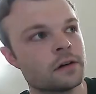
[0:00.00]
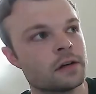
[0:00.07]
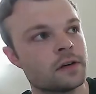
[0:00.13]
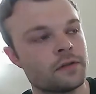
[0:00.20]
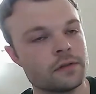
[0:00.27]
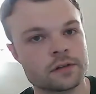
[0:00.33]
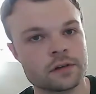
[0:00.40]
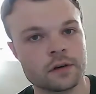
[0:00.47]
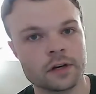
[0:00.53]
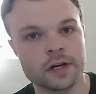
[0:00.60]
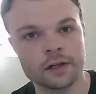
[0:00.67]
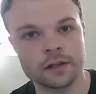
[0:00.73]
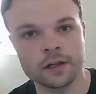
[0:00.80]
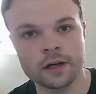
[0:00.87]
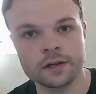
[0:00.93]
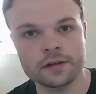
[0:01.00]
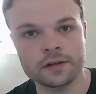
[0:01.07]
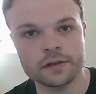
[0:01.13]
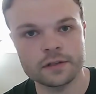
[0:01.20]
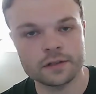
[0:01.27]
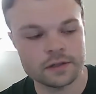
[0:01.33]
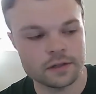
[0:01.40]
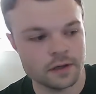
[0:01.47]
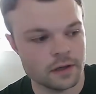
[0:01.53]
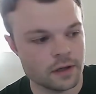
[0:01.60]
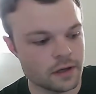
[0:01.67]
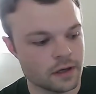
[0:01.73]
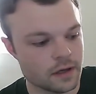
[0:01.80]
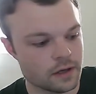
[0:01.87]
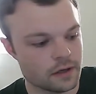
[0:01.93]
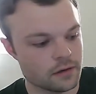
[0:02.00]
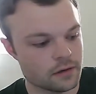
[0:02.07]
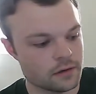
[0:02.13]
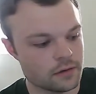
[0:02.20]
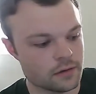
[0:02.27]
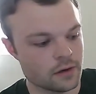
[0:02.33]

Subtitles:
If you started Elantris and go